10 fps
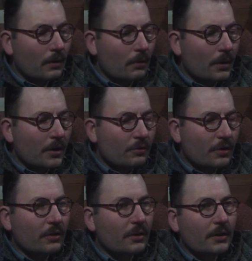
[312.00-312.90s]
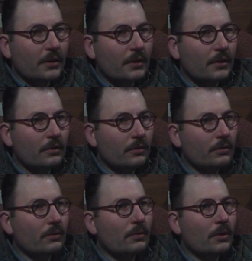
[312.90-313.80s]
quite interestingly,
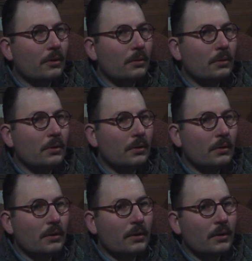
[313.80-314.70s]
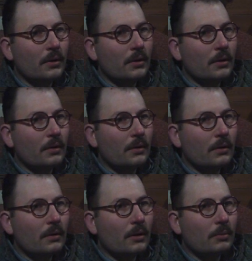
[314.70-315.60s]
although
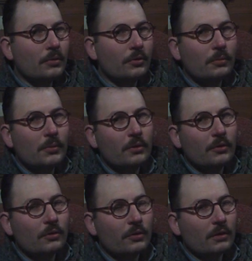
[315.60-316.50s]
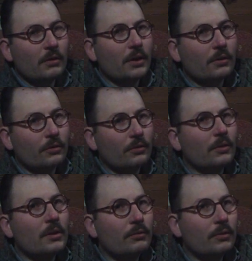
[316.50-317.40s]
I presume these e-cigarettes
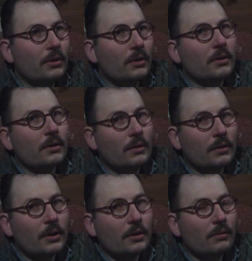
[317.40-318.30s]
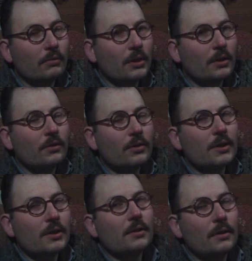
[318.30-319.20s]
deliver a kick of nicotine